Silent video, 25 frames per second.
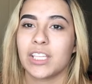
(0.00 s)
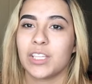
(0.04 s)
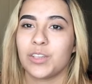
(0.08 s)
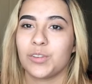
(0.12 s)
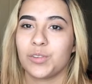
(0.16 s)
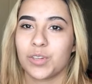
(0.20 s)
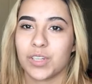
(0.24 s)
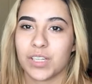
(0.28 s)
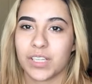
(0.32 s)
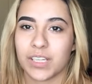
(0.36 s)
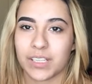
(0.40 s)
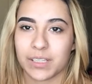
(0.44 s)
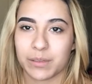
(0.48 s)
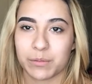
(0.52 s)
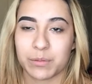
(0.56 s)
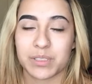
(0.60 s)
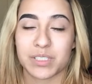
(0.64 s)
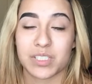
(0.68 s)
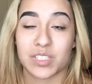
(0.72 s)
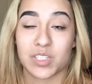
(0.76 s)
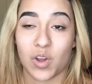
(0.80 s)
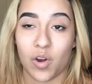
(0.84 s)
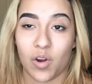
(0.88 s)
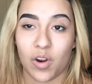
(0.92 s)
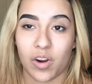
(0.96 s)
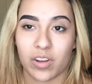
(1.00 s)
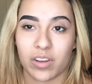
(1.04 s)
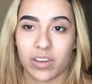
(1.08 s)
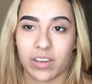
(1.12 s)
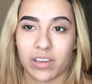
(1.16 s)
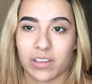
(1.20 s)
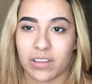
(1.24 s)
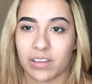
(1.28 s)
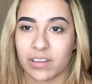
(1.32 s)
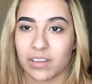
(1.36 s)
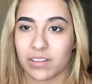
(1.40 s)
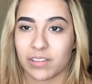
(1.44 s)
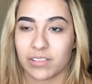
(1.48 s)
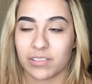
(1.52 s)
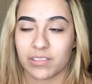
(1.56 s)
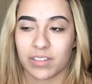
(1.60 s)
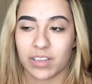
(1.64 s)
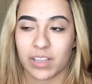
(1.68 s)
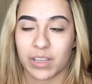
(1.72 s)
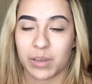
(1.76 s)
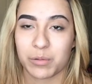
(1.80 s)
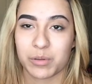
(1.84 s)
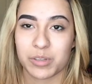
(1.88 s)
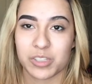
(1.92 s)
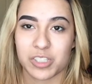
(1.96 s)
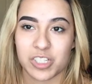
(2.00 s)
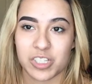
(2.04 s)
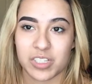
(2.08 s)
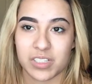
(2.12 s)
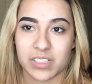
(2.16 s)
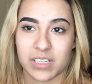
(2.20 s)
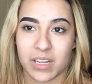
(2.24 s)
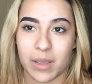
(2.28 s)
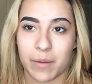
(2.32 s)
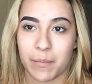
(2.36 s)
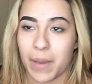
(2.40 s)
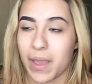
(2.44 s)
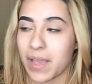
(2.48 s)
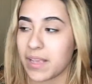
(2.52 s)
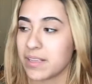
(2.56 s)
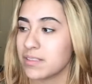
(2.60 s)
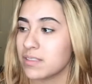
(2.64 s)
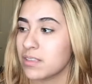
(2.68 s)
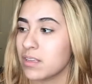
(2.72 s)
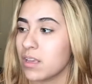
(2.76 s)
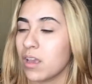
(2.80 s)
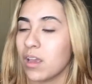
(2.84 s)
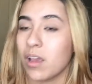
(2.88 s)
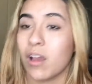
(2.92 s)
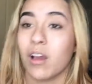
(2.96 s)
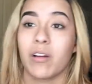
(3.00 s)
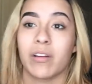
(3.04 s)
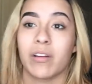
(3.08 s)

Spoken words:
it was dark and it was just a mess.